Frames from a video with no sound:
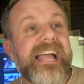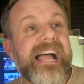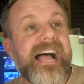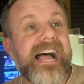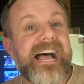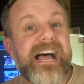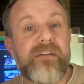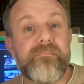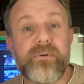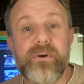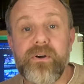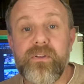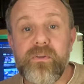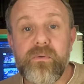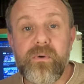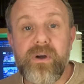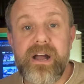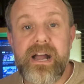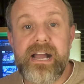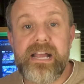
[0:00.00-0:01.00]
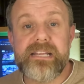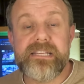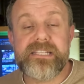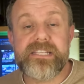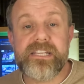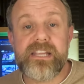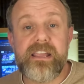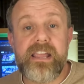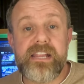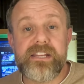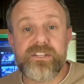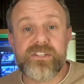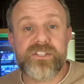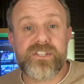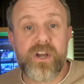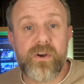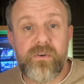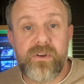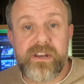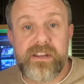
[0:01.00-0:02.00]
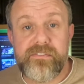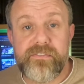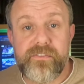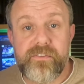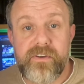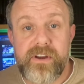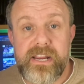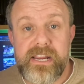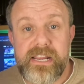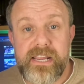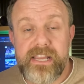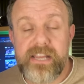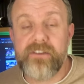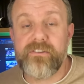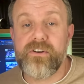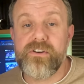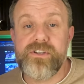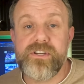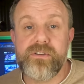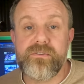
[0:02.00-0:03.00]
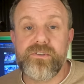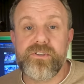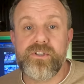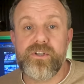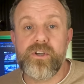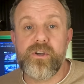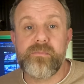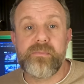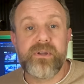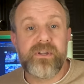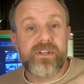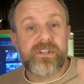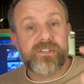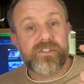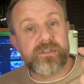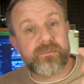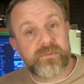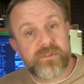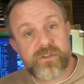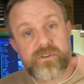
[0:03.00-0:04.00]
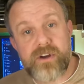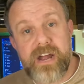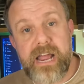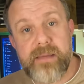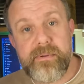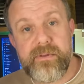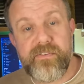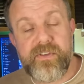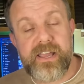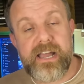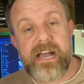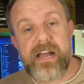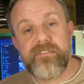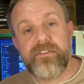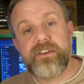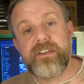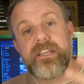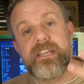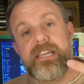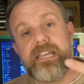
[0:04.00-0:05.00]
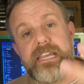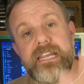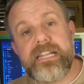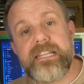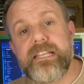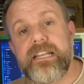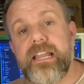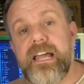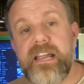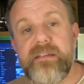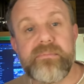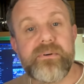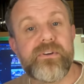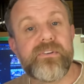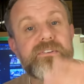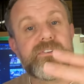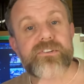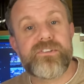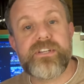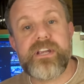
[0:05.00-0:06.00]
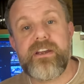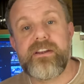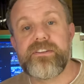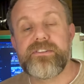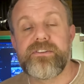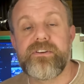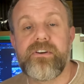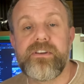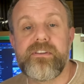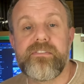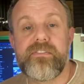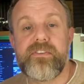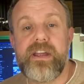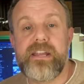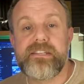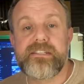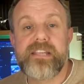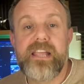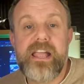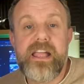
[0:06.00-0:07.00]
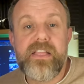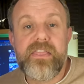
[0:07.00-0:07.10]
Uh, but otherwise, it's totally free here on YouTube. Subscribe if you haven't. Hit the like button. Share it to all your friends.